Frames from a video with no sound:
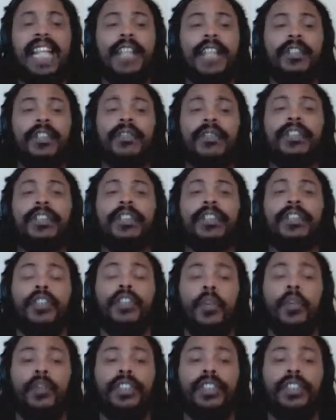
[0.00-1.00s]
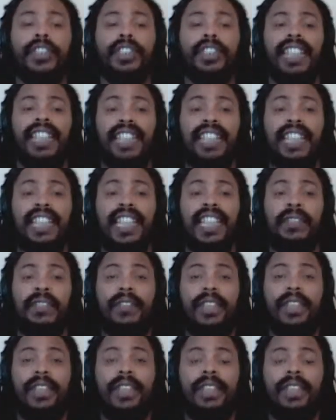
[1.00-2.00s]
and I do so
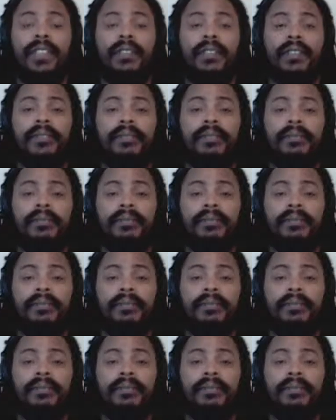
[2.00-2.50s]
successfully,